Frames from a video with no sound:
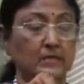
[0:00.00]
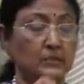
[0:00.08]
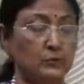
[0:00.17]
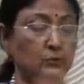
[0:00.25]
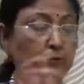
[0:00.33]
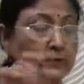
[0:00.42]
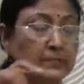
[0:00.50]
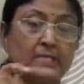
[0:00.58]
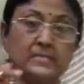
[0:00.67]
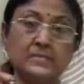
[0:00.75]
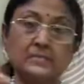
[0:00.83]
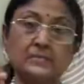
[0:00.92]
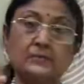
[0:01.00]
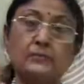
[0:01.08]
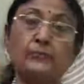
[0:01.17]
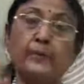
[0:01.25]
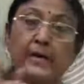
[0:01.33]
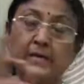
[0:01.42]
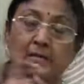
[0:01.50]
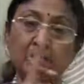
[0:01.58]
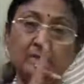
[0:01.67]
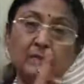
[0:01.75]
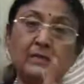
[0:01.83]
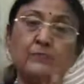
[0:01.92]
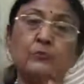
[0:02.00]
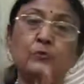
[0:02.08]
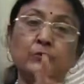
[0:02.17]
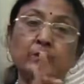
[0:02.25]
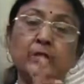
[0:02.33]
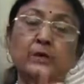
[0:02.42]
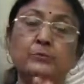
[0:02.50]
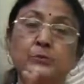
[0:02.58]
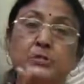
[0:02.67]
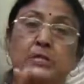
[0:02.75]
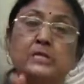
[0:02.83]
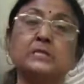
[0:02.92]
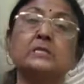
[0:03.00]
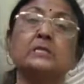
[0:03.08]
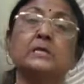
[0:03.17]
So this, when the moving object